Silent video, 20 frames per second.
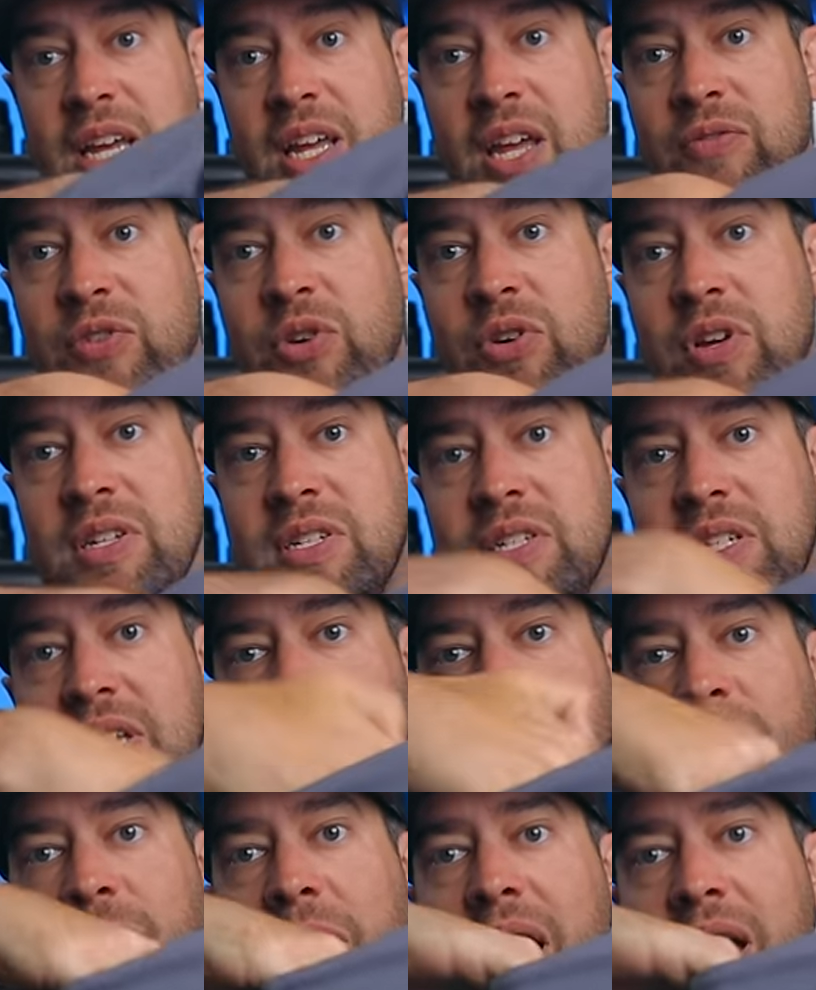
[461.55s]
Like if you can
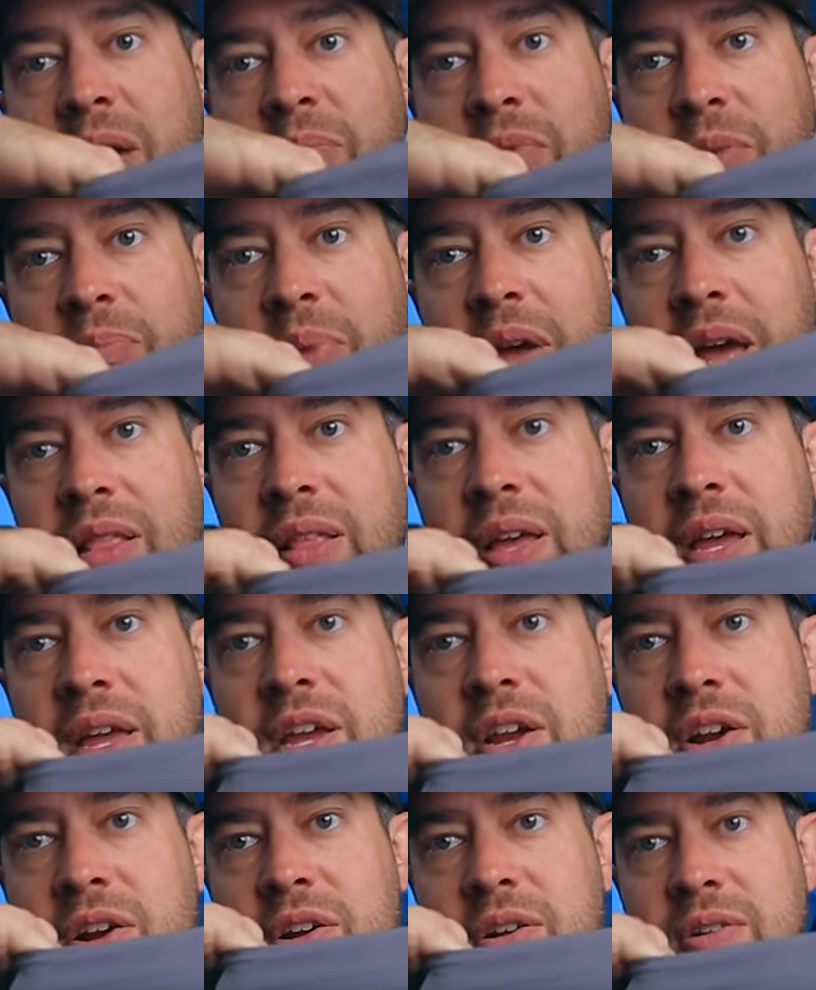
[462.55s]
see the bottom of the pant leg
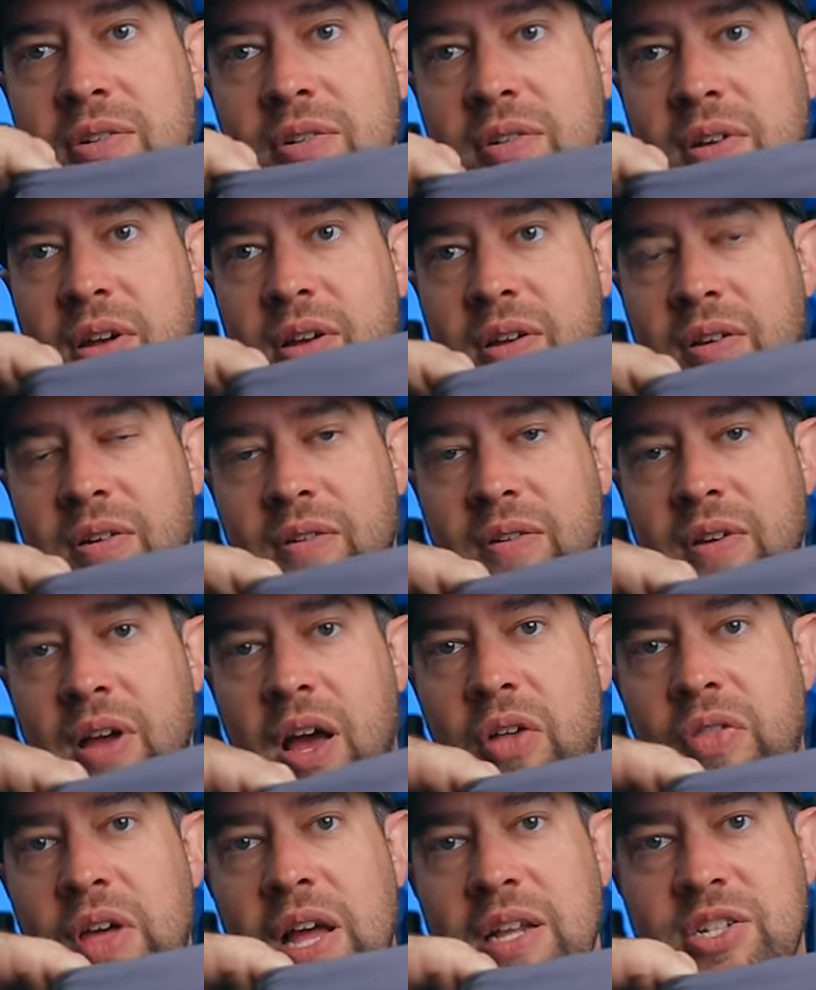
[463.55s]
here,
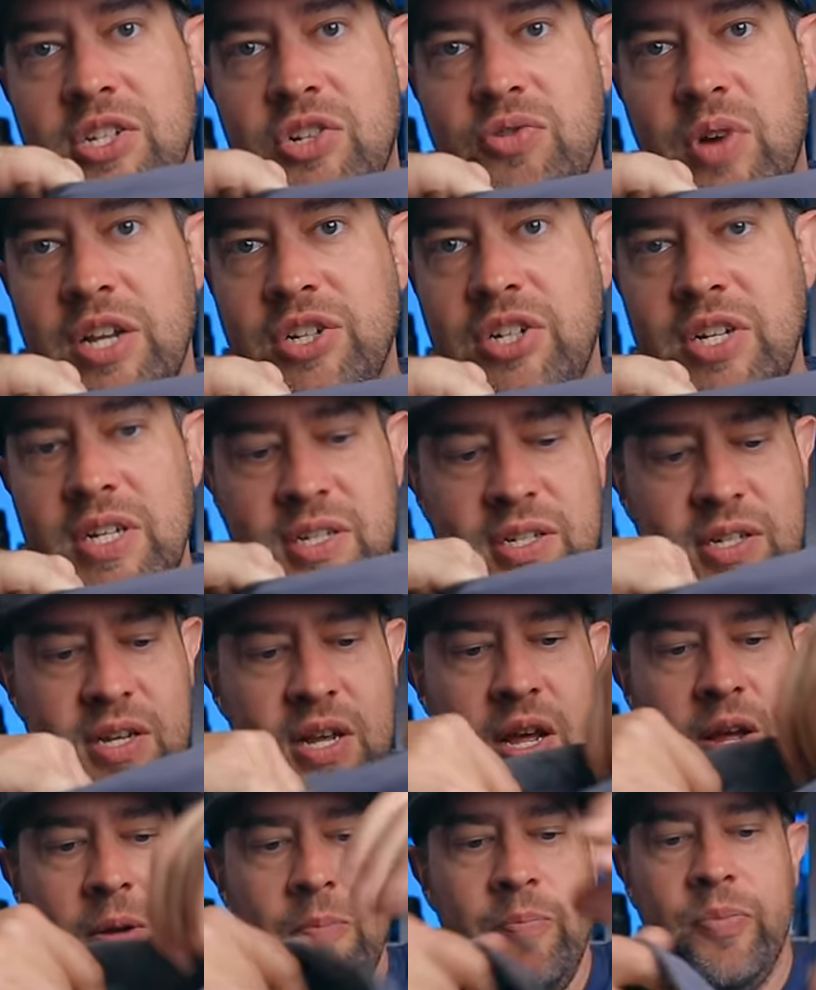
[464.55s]
how that stretches,
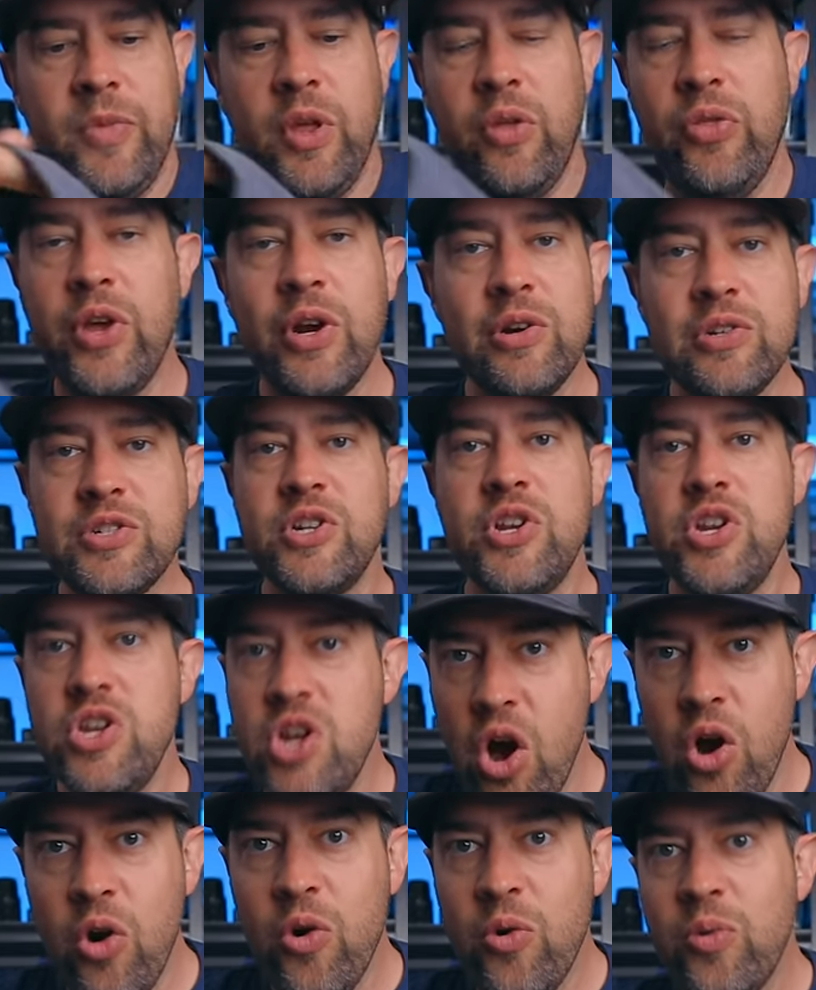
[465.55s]
there's
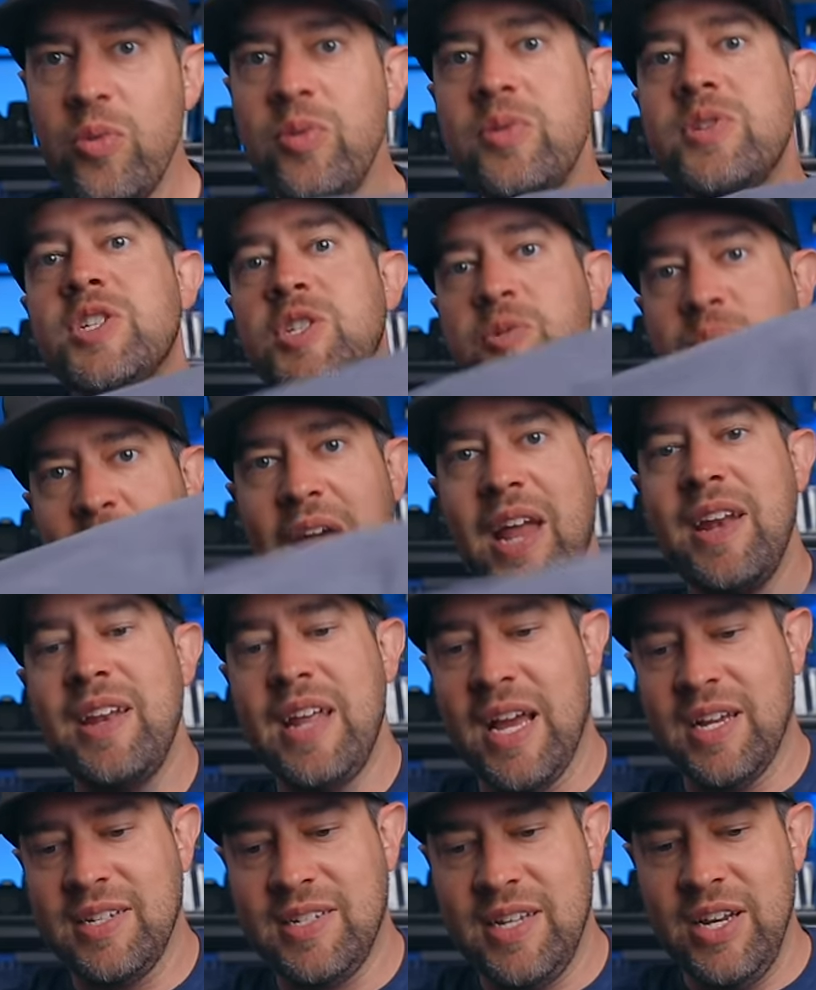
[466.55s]
no
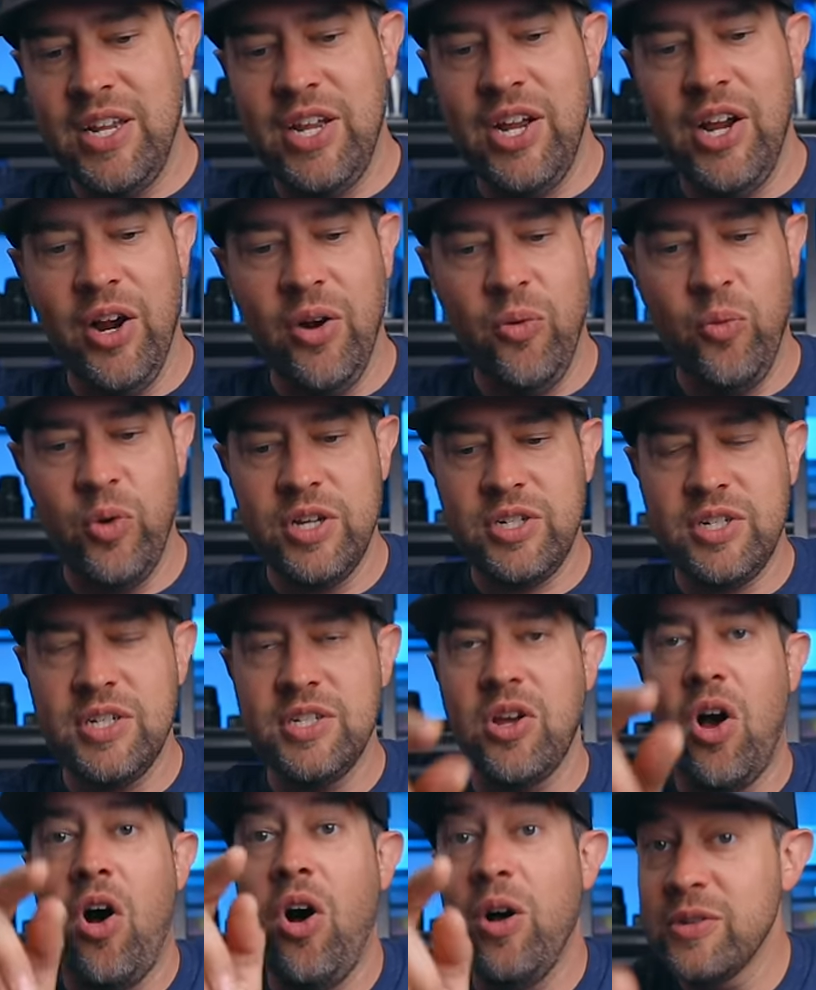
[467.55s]
spandex in here, which
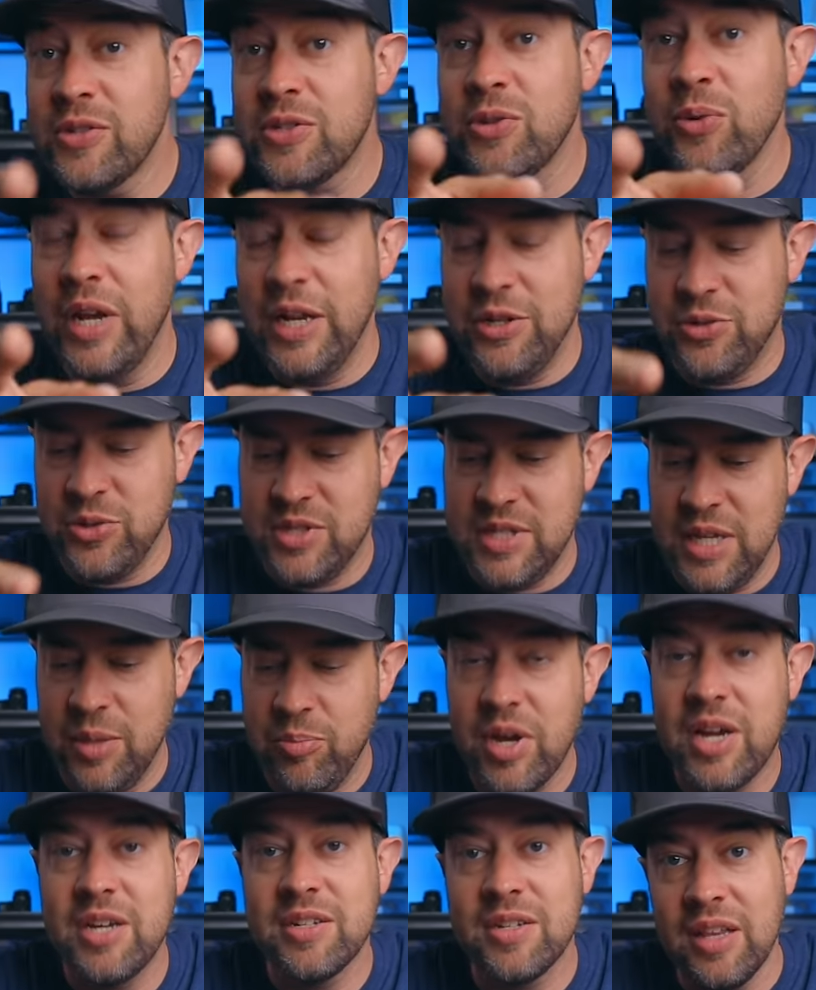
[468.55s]
is also interesting
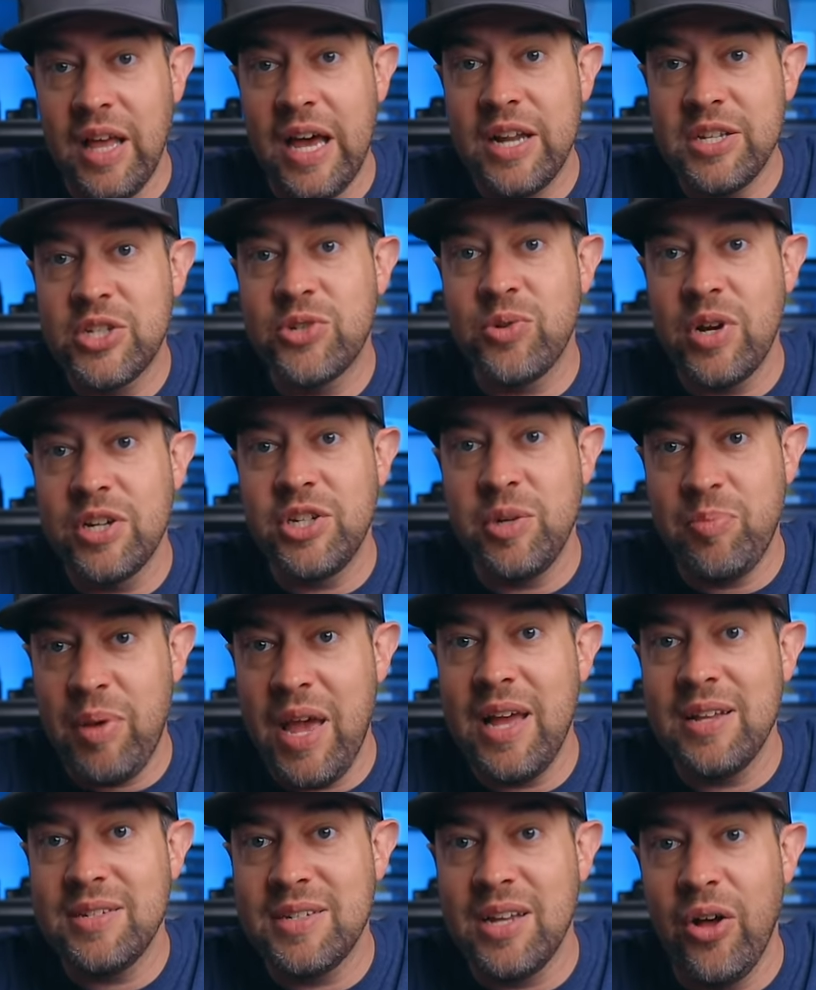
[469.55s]
because a lot of stretchy
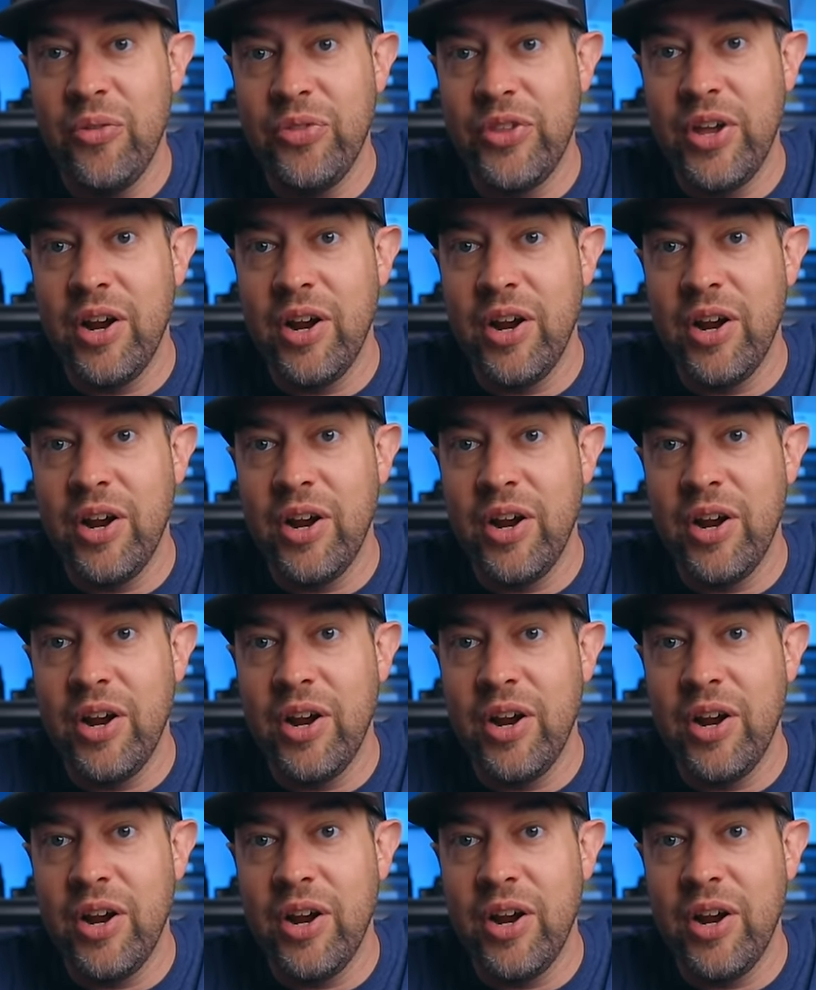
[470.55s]
pants out